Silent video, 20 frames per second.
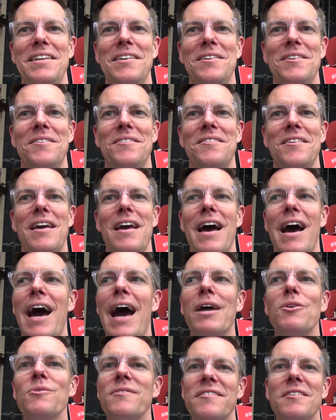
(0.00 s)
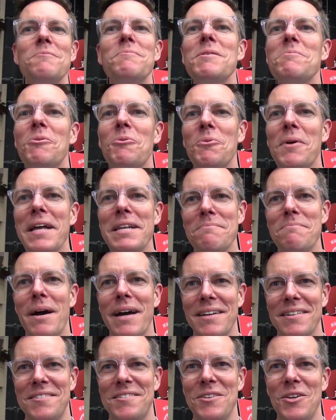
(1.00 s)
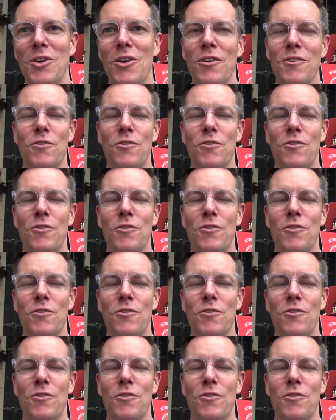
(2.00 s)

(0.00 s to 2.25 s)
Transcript: is I don't see people riding bikes.